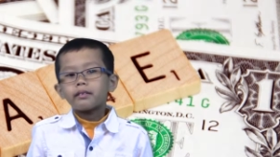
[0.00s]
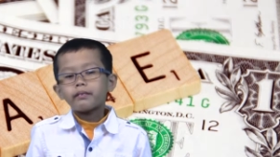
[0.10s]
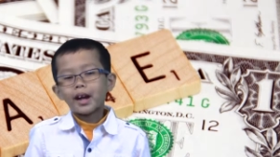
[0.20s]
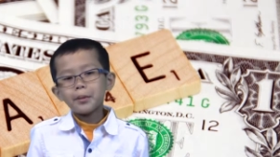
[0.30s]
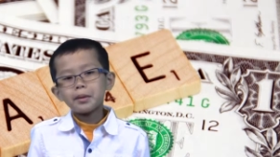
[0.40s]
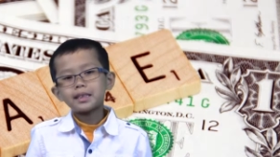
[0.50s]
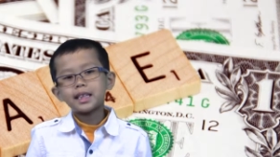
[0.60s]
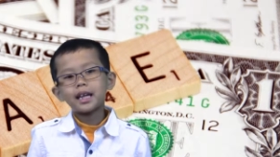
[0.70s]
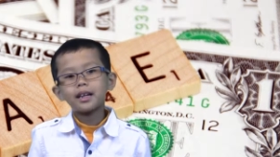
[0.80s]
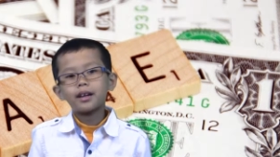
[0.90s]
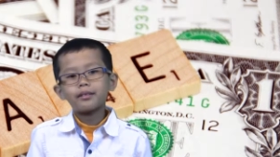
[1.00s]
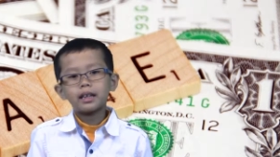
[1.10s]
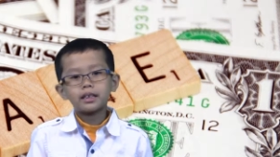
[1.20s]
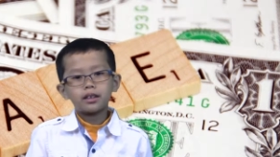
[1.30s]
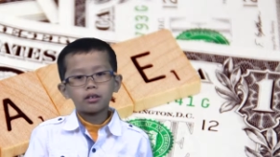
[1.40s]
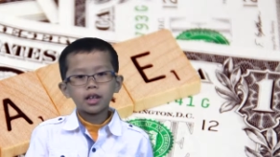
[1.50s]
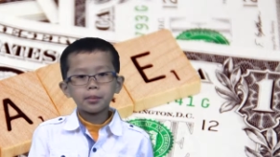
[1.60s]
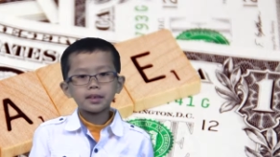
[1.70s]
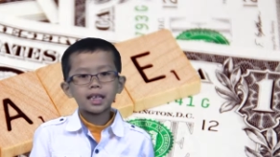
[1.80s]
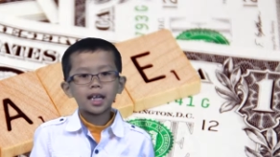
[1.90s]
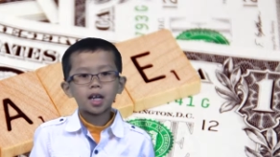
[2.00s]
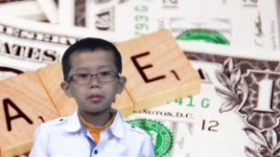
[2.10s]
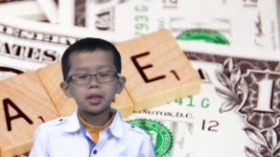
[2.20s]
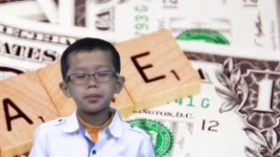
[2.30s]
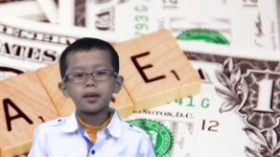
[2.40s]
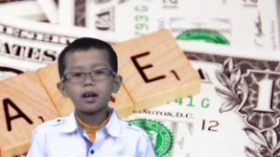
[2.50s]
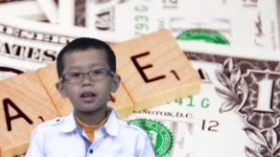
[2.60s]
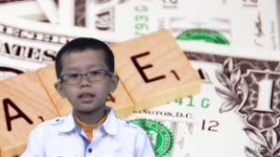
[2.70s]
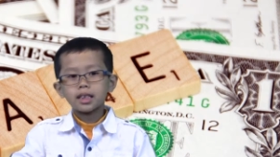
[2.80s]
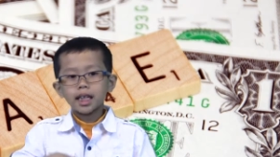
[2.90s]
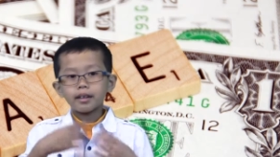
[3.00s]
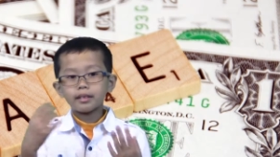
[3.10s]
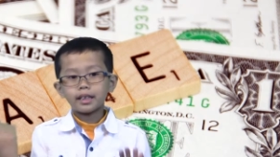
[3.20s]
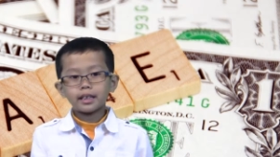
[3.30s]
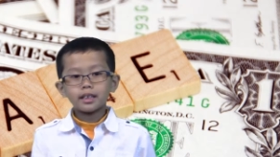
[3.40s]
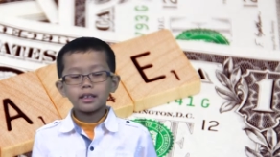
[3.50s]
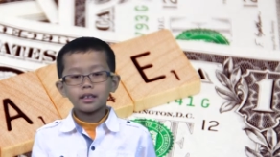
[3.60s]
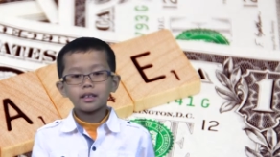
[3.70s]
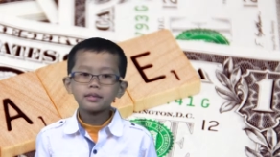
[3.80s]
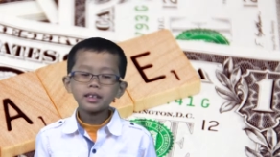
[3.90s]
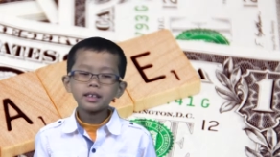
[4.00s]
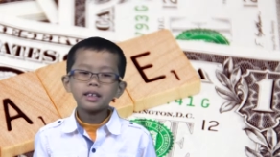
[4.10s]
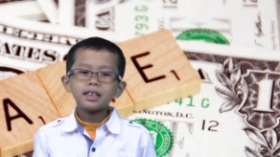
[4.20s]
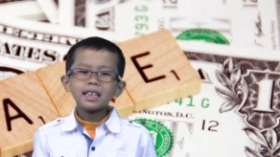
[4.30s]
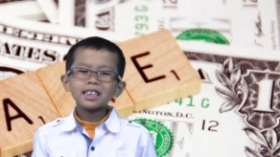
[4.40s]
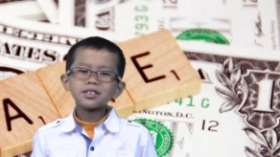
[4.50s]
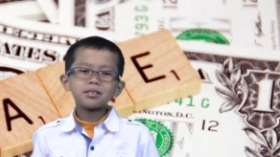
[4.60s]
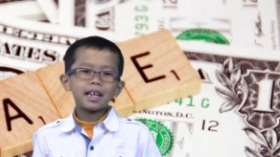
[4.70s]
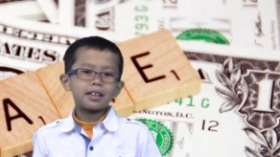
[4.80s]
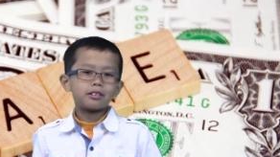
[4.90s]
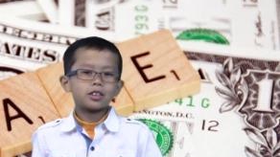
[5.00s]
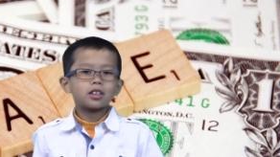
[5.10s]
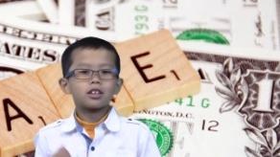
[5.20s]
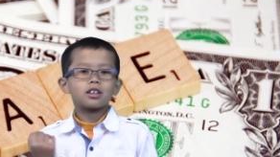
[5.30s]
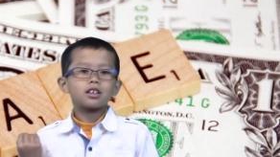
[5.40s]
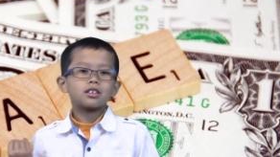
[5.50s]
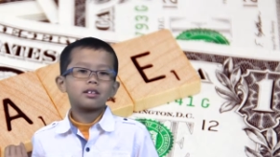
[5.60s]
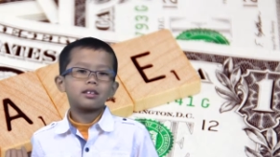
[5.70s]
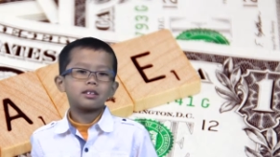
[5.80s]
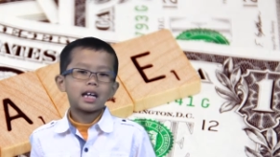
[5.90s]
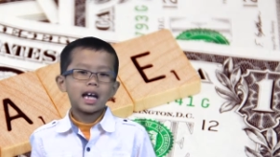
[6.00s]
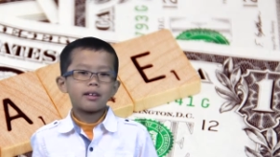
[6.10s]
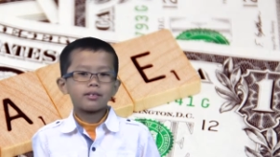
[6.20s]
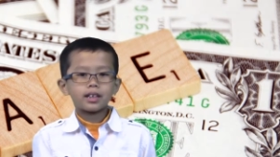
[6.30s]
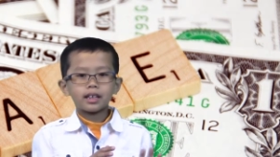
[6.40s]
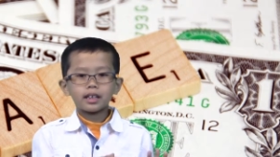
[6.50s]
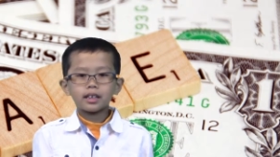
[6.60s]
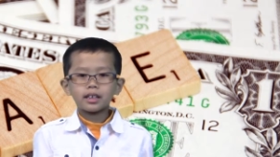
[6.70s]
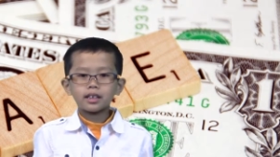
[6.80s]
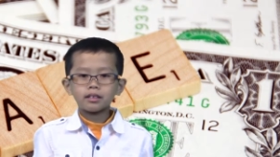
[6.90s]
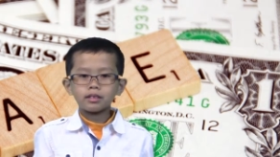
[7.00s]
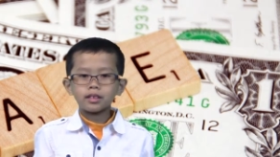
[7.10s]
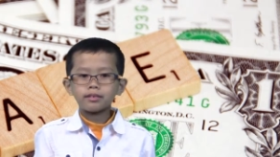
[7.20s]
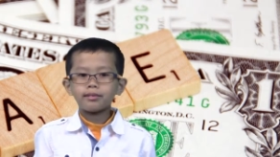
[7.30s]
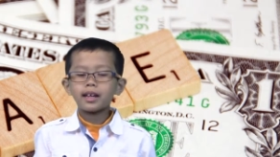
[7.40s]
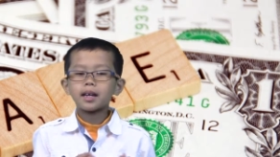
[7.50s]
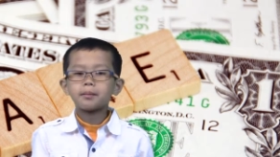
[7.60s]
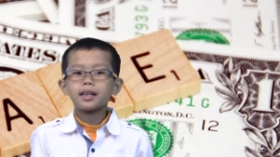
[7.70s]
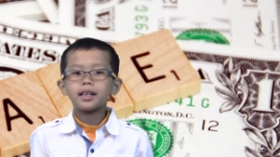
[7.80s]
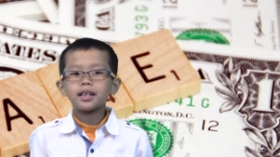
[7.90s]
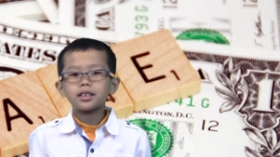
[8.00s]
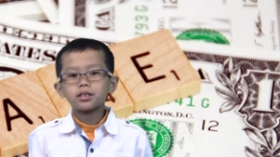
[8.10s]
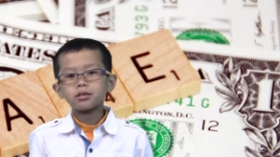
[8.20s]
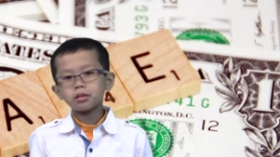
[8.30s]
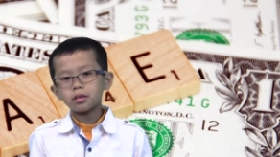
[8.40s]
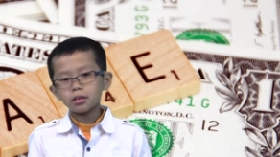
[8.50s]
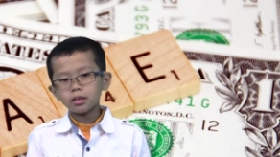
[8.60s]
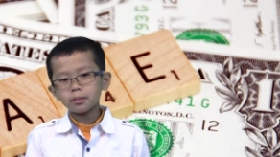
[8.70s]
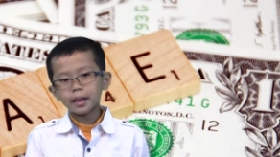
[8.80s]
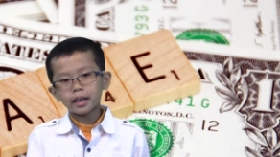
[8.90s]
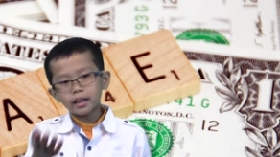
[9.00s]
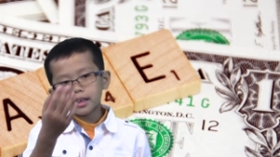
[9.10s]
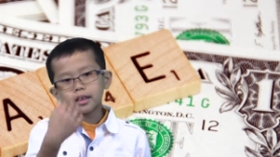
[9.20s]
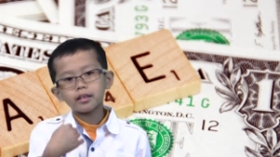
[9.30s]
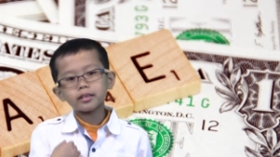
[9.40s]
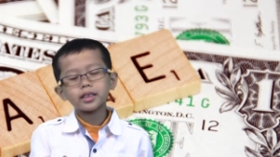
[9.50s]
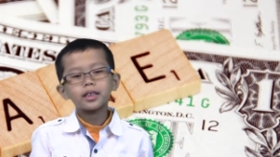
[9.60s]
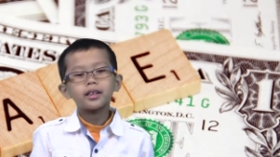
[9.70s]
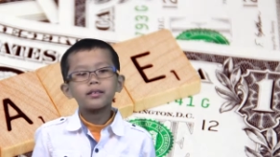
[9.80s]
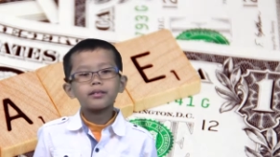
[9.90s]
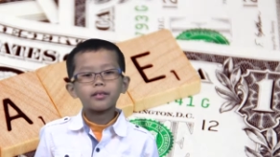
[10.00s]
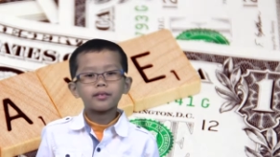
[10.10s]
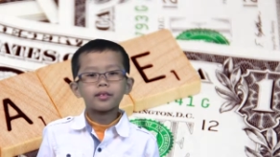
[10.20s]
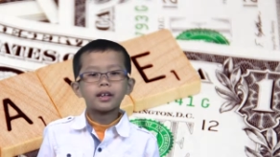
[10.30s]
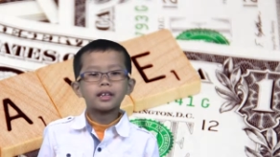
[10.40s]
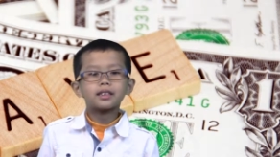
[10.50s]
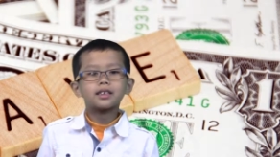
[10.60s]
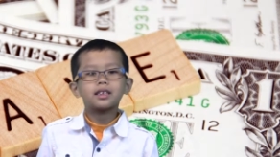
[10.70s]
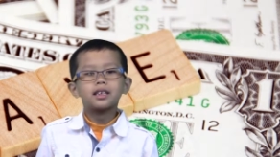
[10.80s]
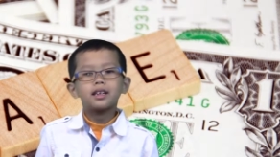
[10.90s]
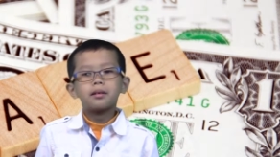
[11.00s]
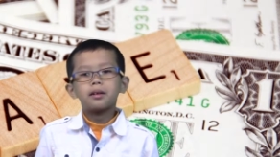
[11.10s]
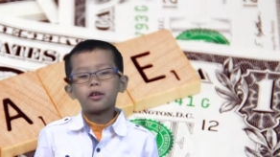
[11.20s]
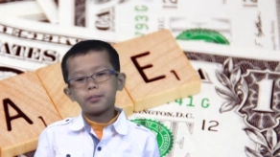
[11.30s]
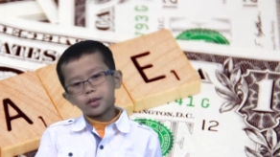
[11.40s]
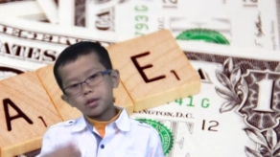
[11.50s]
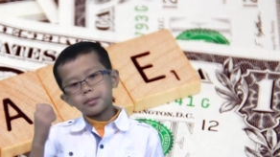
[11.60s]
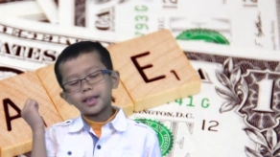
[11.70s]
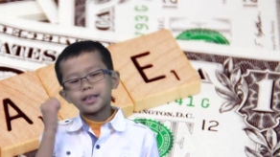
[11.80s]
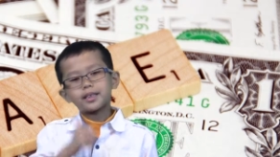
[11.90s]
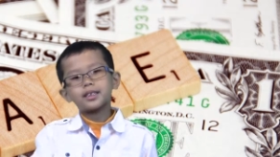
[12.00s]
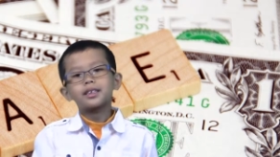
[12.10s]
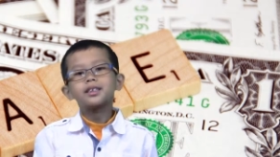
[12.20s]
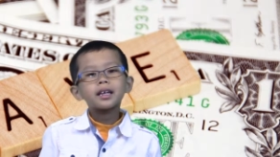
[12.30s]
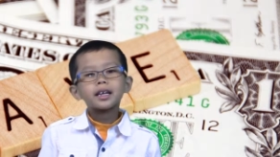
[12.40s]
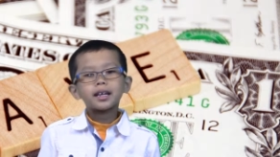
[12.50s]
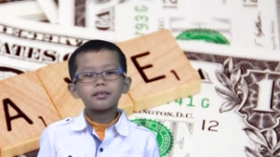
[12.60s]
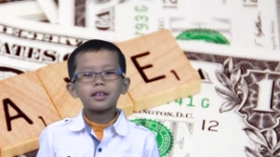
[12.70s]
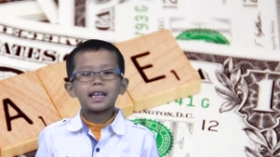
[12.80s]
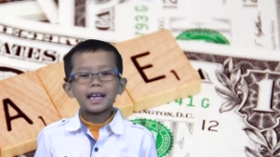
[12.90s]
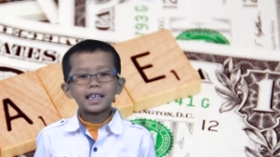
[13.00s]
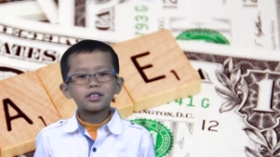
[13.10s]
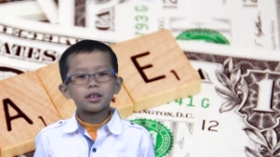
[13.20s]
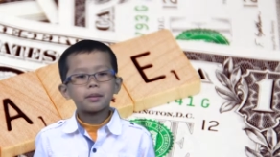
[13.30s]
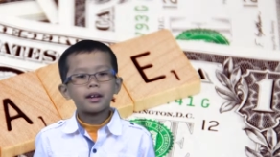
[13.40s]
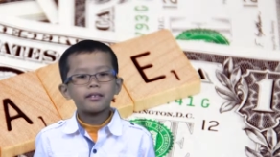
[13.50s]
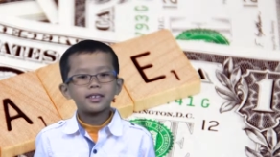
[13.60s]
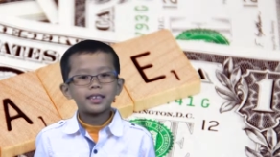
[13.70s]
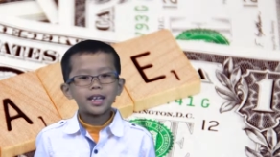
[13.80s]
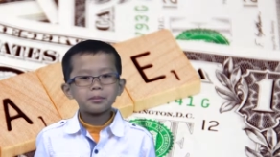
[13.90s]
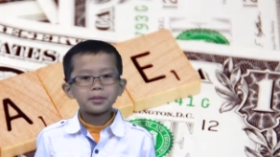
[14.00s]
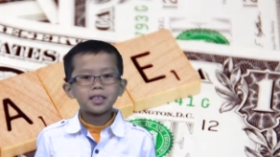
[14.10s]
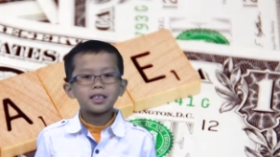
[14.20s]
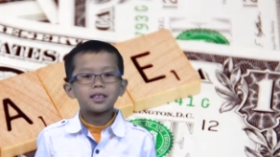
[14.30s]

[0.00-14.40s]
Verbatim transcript: 5% of this 30% can be spent on charity. Like donate to church, donate to African kids, donate to families, school, buy gifts for friends, help the homeless. Gifty dies, we can pay off his debts,